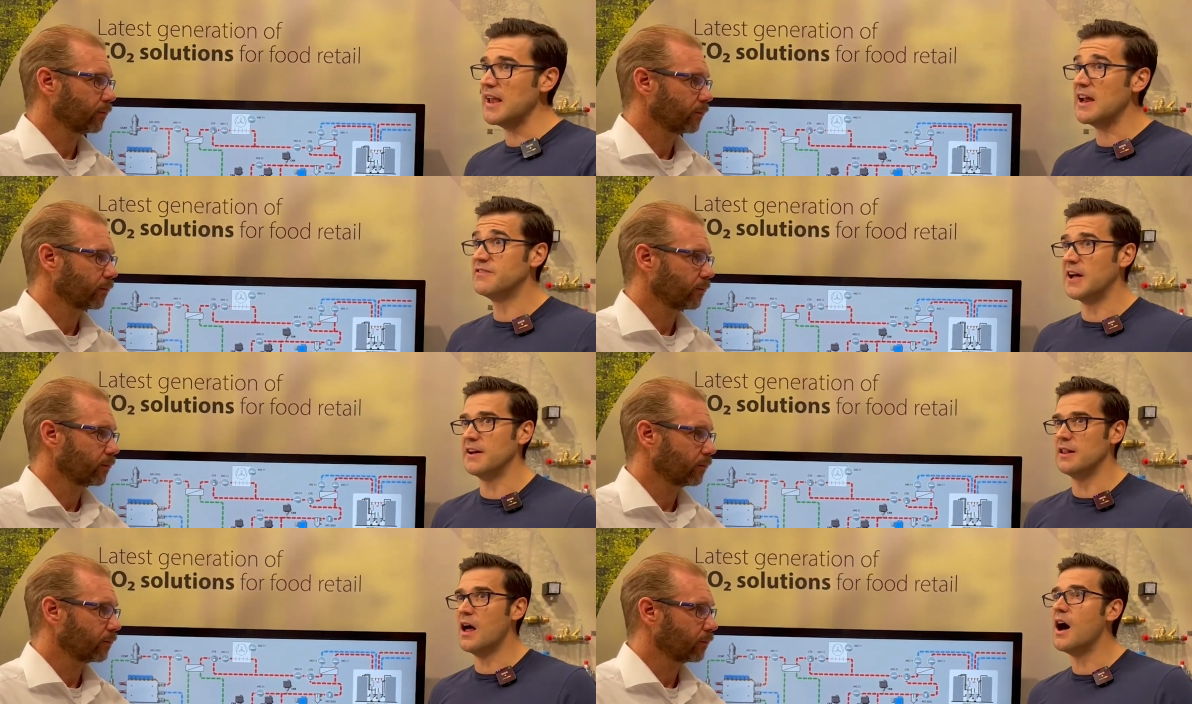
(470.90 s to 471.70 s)
Speaker 1: that I've done
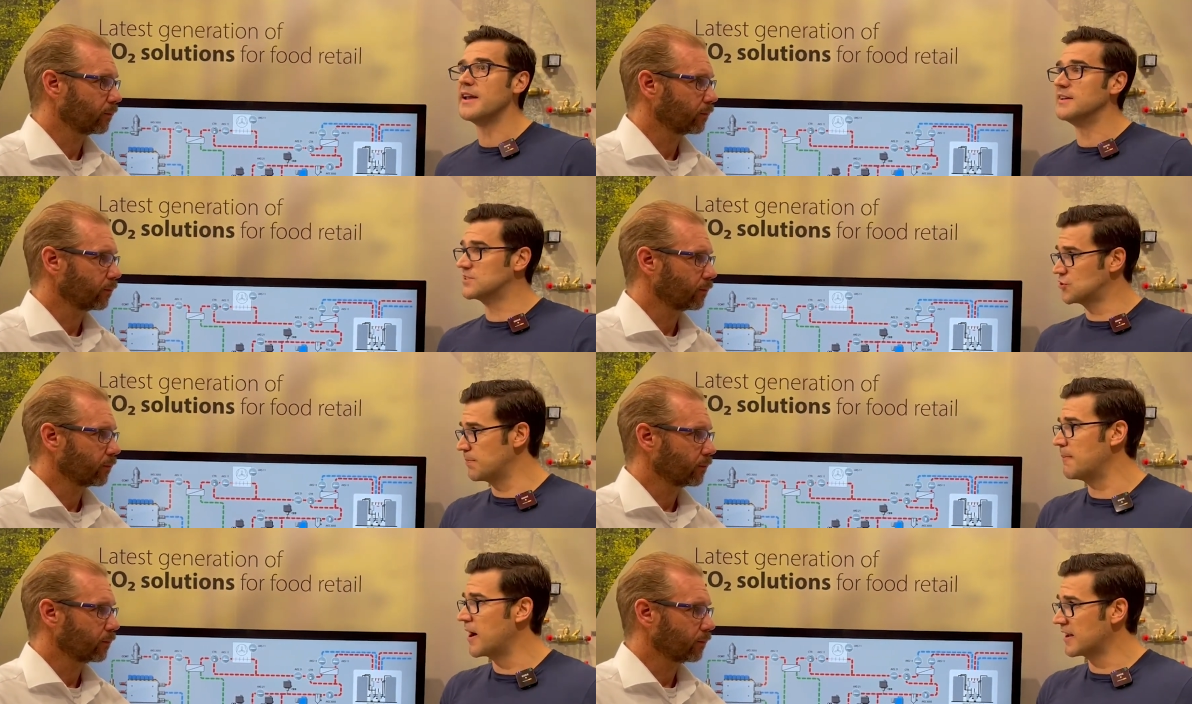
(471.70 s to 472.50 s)
a lot in the
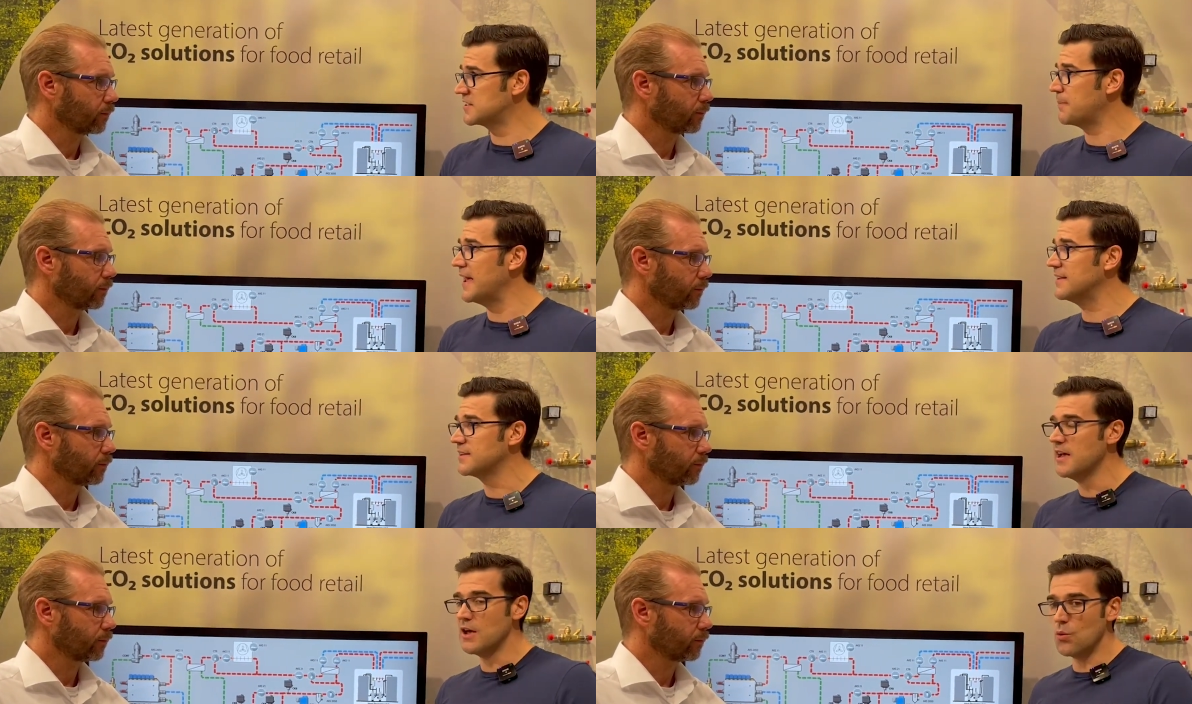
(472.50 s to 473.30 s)
supermarket space
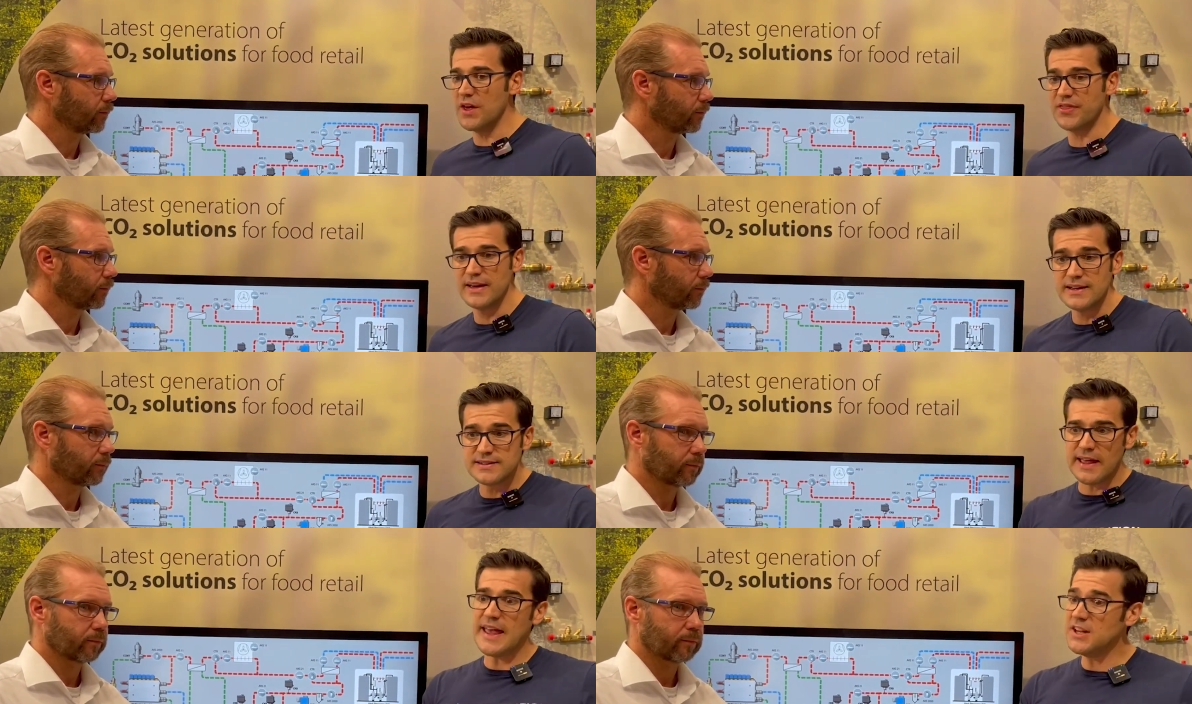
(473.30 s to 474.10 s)
with
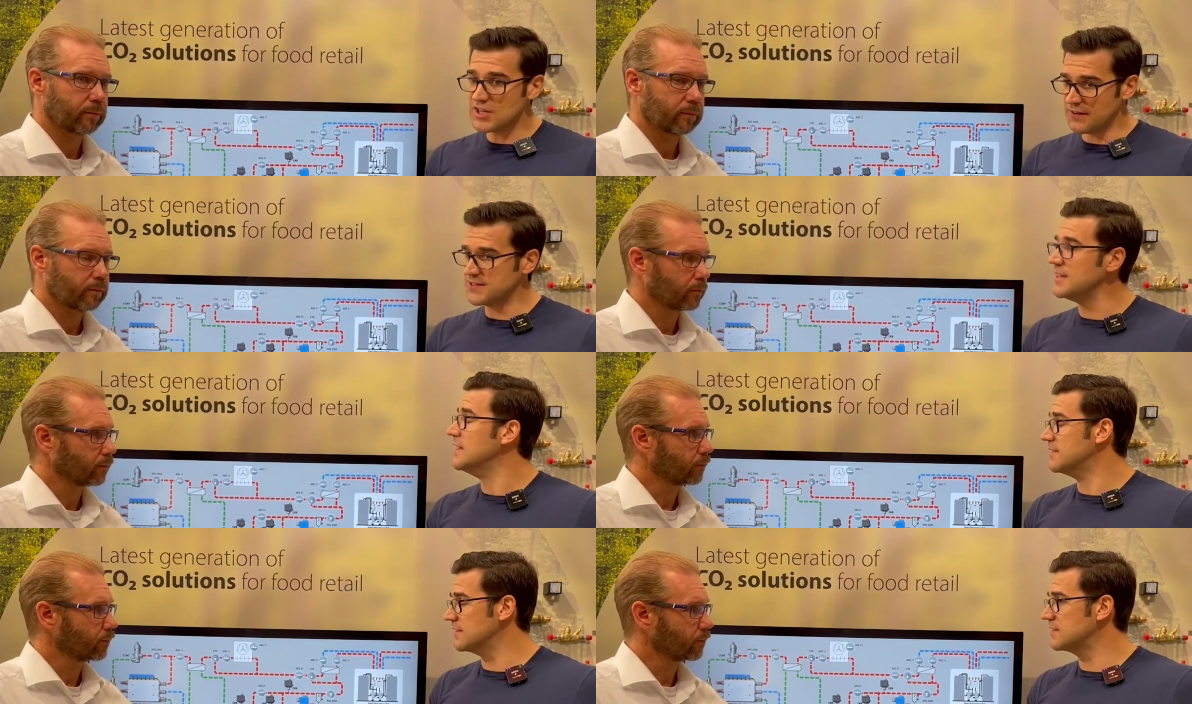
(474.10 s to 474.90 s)

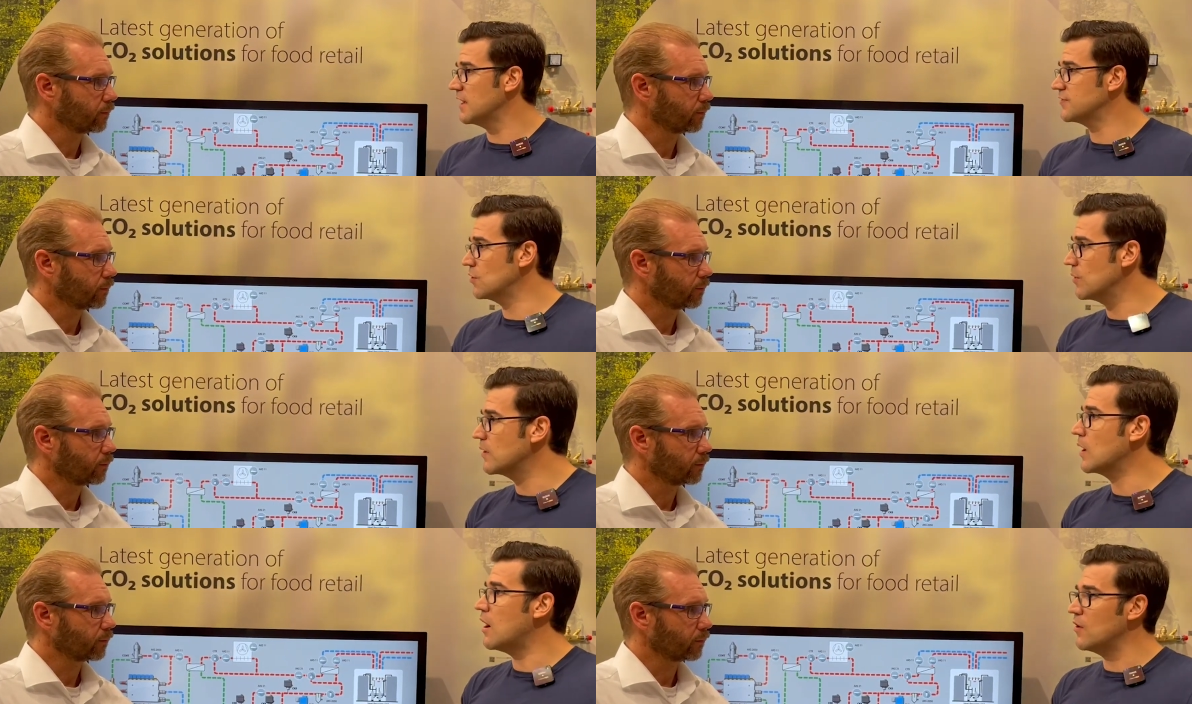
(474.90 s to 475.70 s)
HFCs and stuff. So we
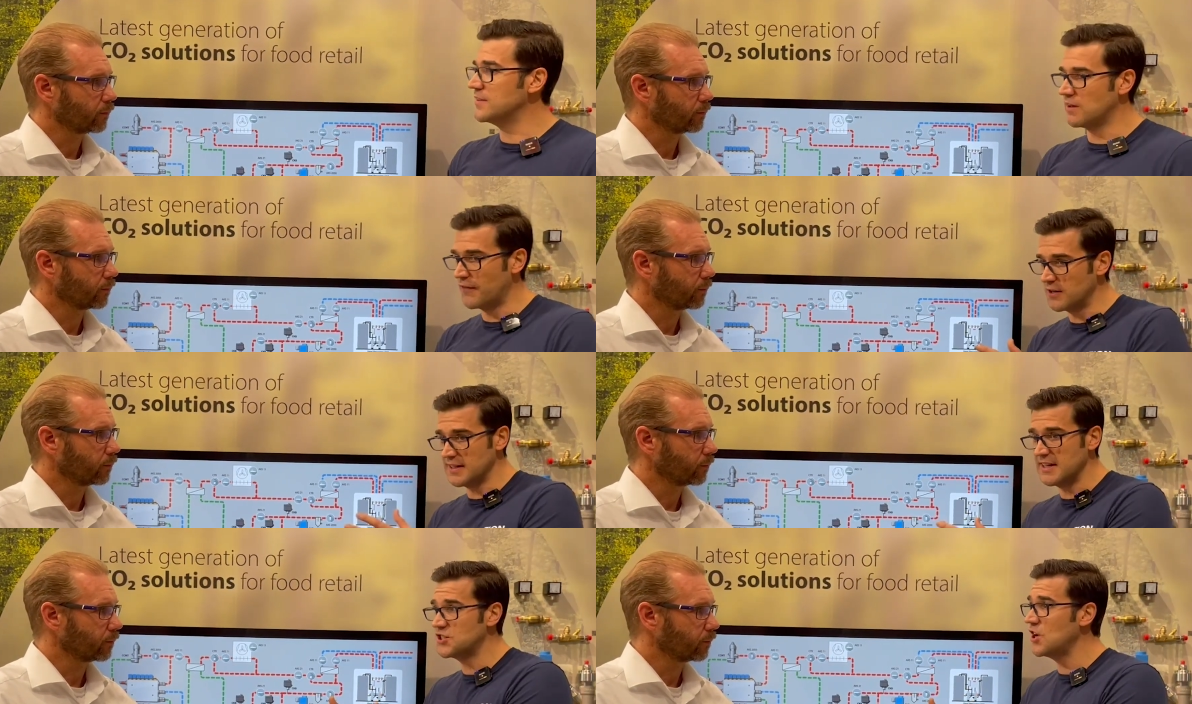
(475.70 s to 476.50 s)
would always divert the
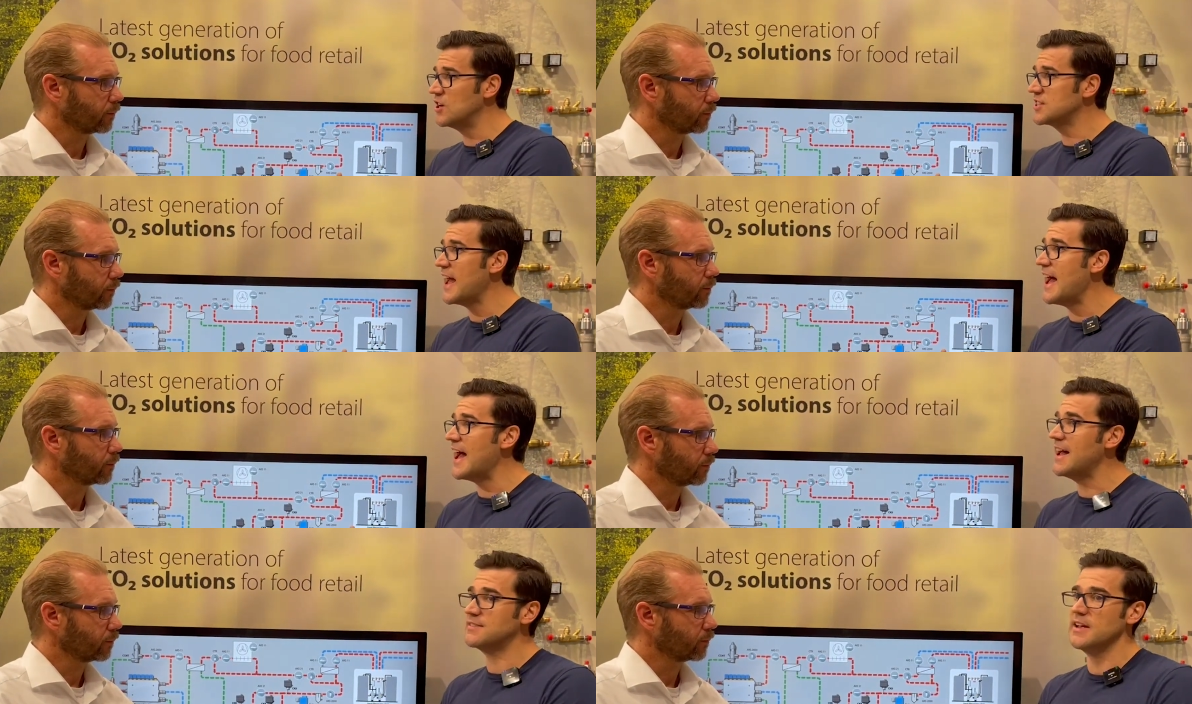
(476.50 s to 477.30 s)
discharge
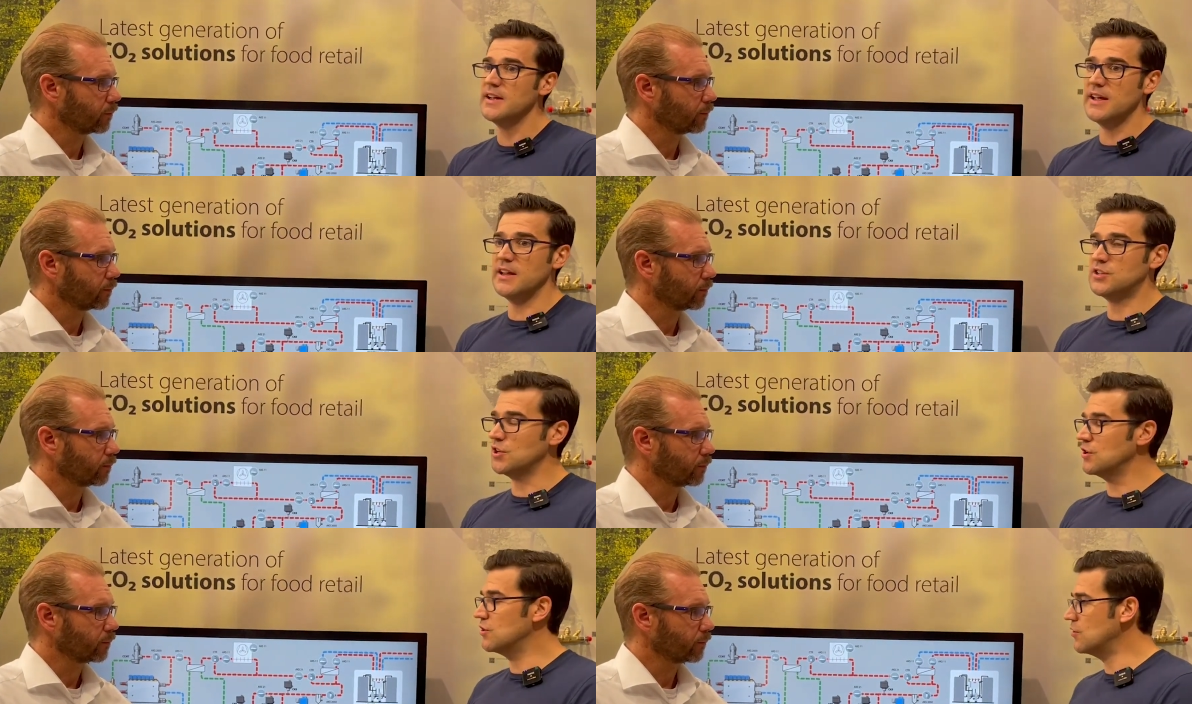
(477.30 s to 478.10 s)
gas
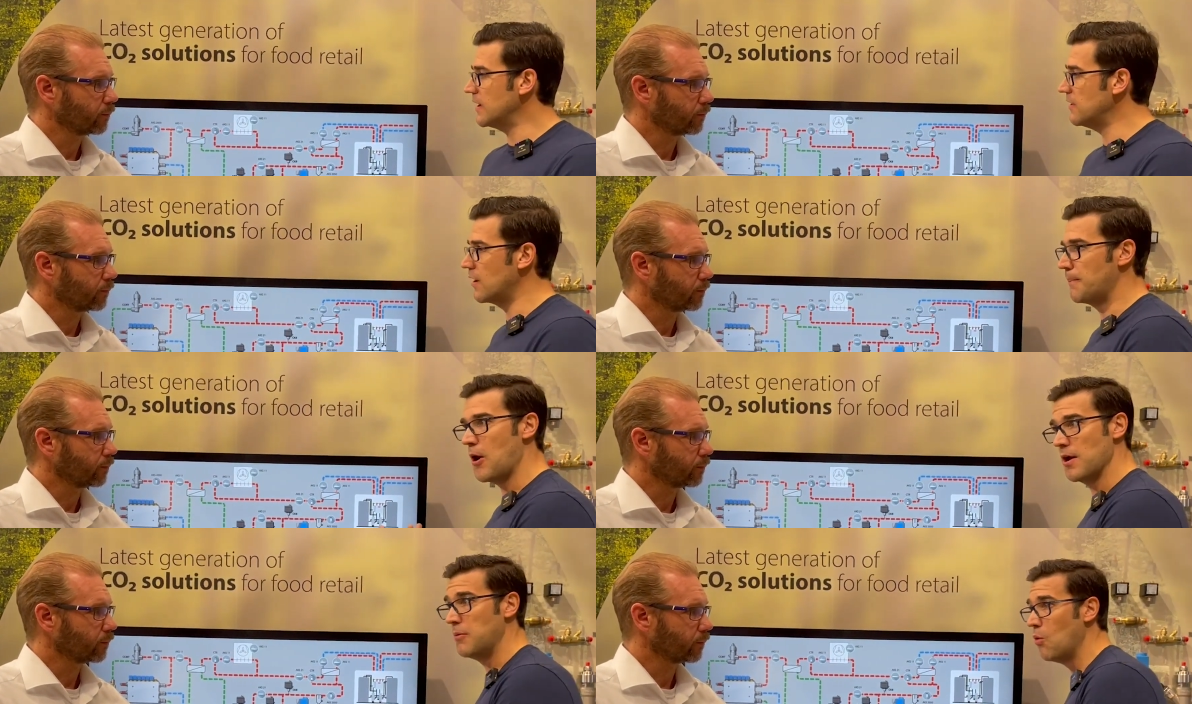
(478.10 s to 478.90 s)
into either
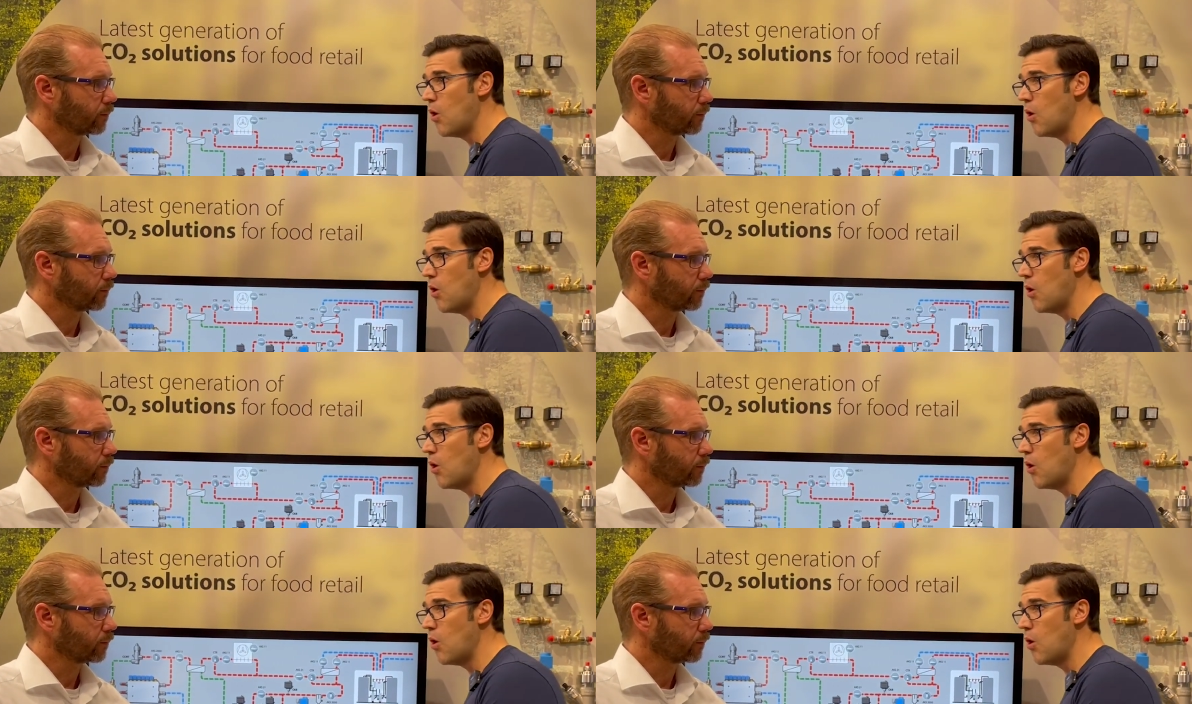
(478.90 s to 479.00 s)
potable